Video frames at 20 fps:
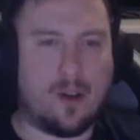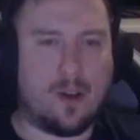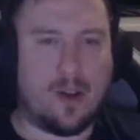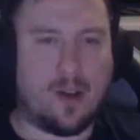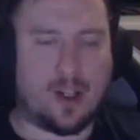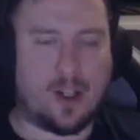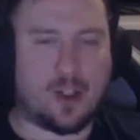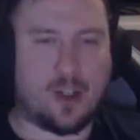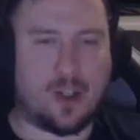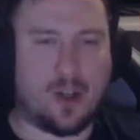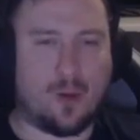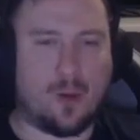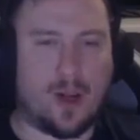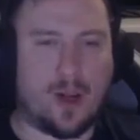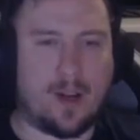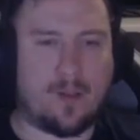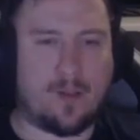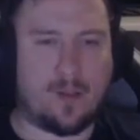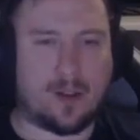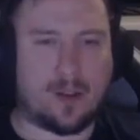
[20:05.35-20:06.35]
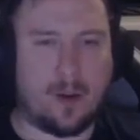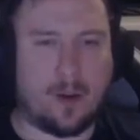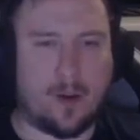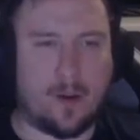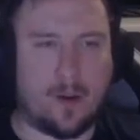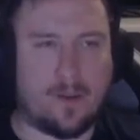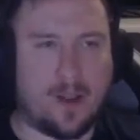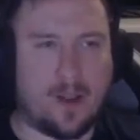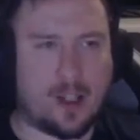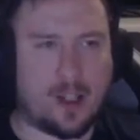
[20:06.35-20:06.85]
I should have waited for Spell
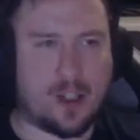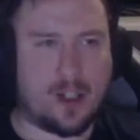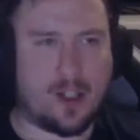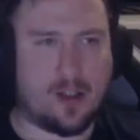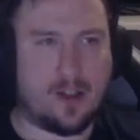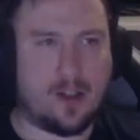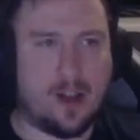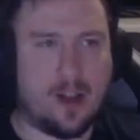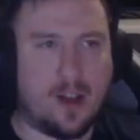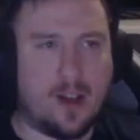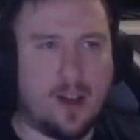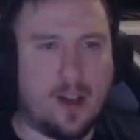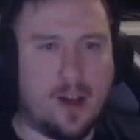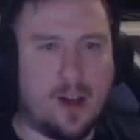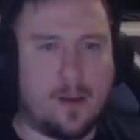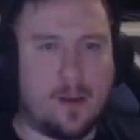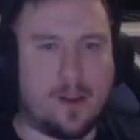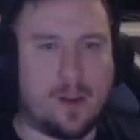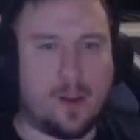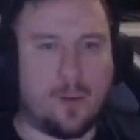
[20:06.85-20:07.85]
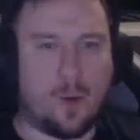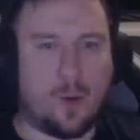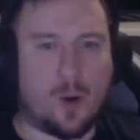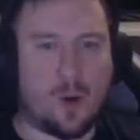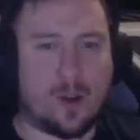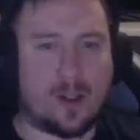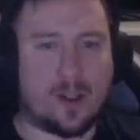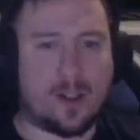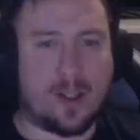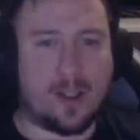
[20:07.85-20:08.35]
Reflection. But the
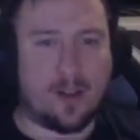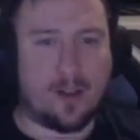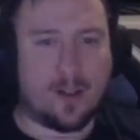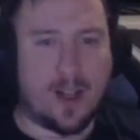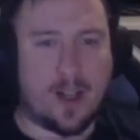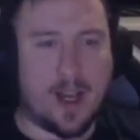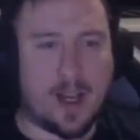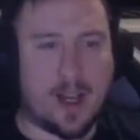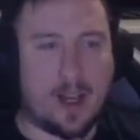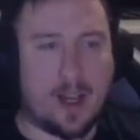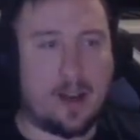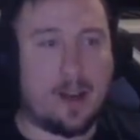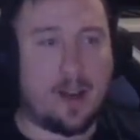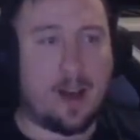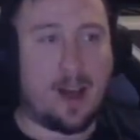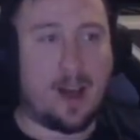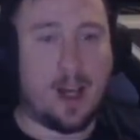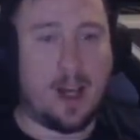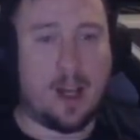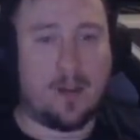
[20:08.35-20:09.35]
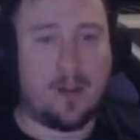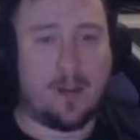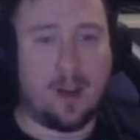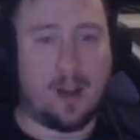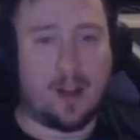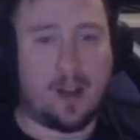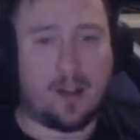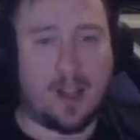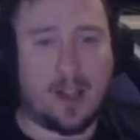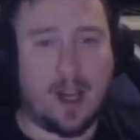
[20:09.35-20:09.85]
Warrior still taking a hell of a
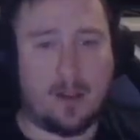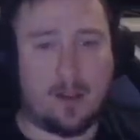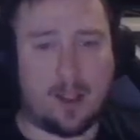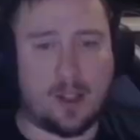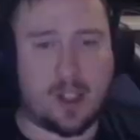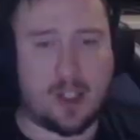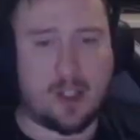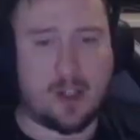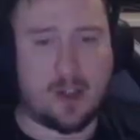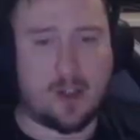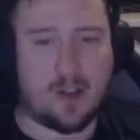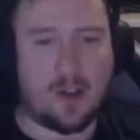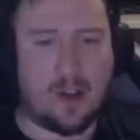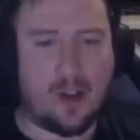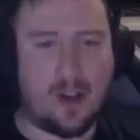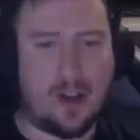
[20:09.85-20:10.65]
lot of damage here.